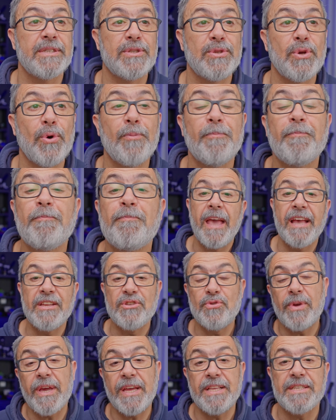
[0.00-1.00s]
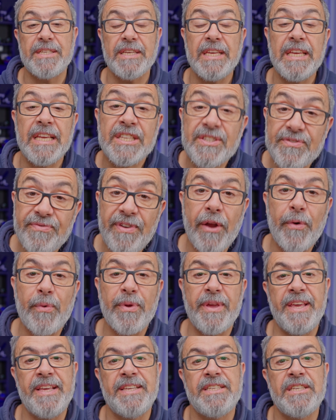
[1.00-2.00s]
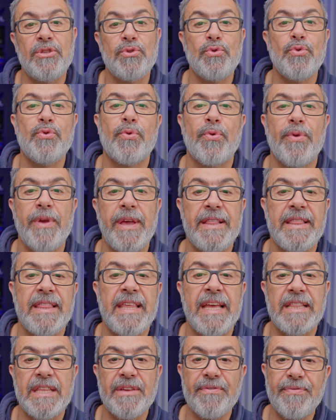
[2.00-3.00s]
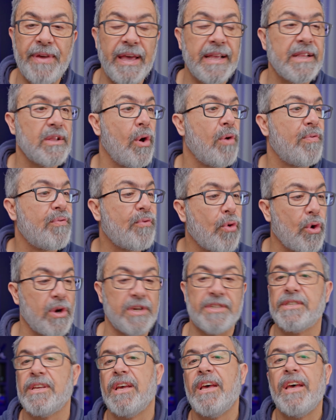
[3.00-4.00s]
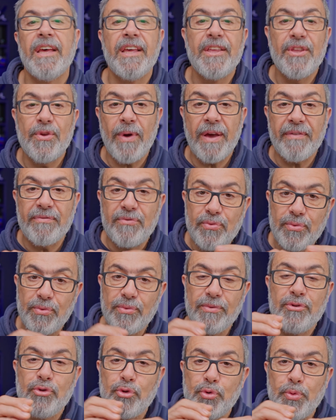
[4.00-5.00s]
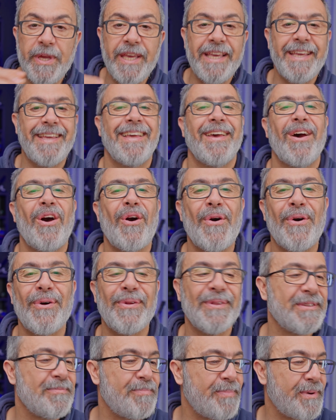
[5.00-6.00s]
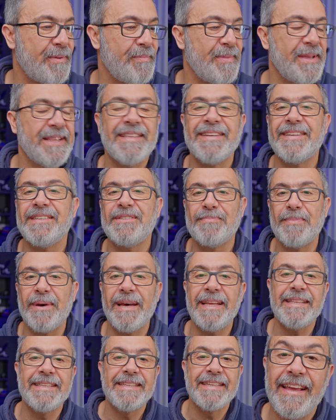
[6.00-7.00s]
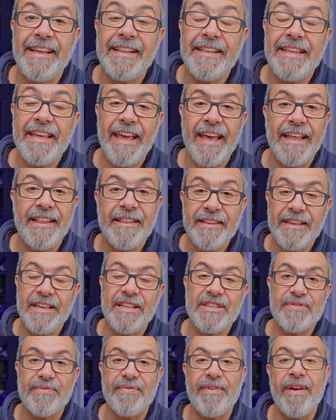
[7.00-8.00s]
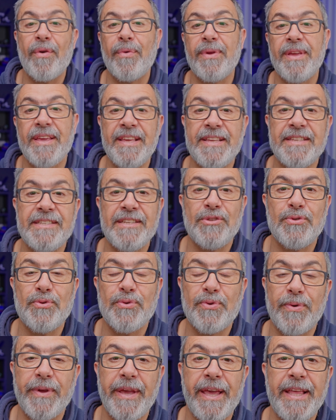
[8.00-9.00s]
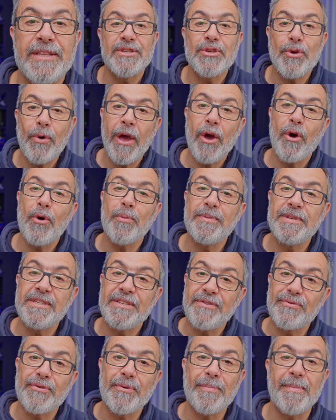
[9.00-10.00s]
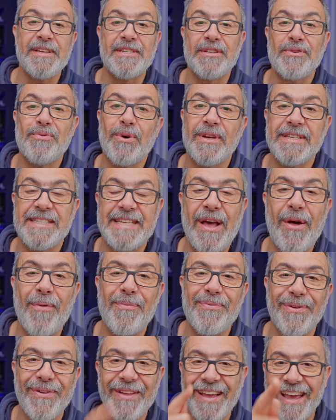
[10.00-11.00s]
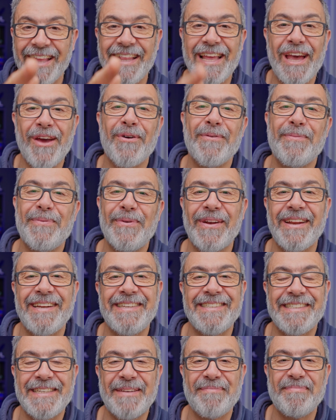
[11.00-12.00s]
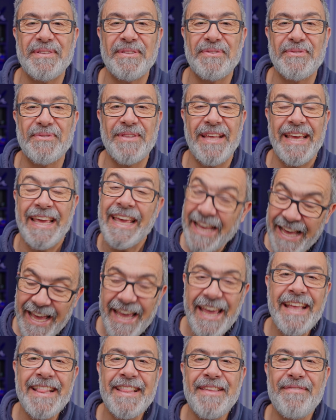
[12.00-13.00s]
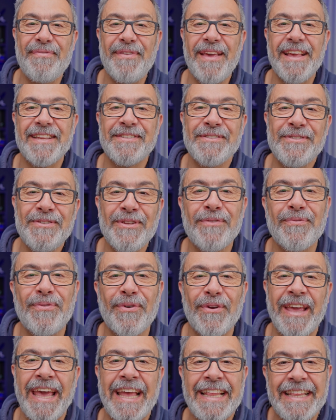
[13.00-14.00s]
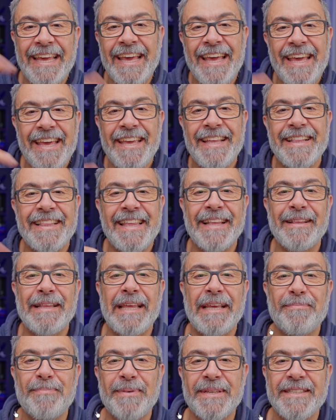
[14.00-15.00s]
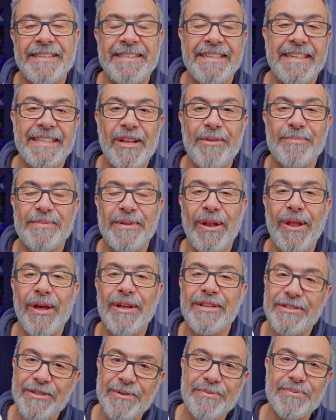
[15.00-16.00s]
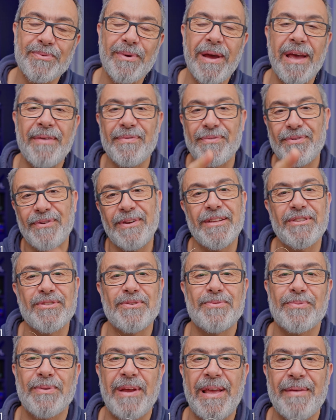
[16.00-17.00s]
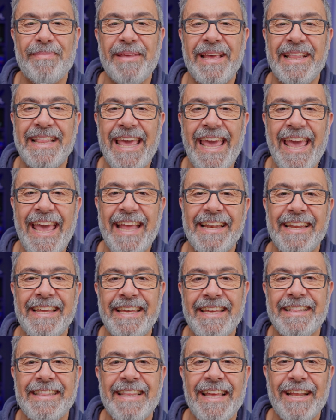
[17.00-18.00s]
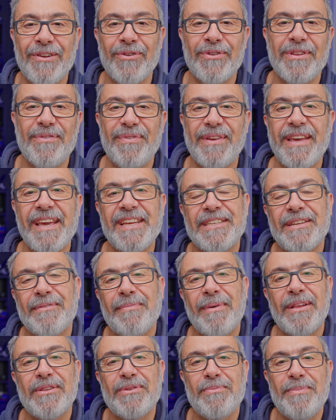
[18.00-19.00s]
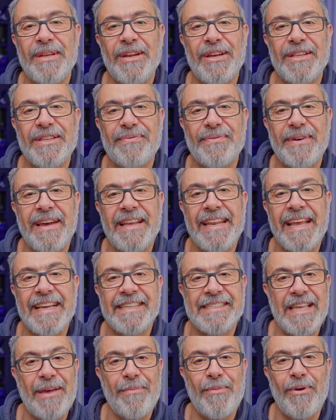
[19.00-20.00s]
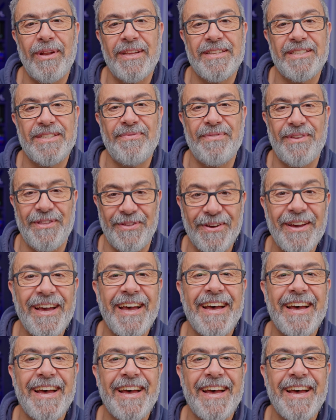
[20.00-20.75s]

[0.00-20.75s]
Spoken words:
So as you can see, it's very easy to create that effect. Of course, you have to tweak all the parameters, but in the end, it's very easy to create. So I hope this information was helpful, and I hope you learned something today. And if yes, don't forget, hit that like button, that helps a lot. Subscribe if you're not subscribed yet, and hit that notification bell to be notified next time I launch a video.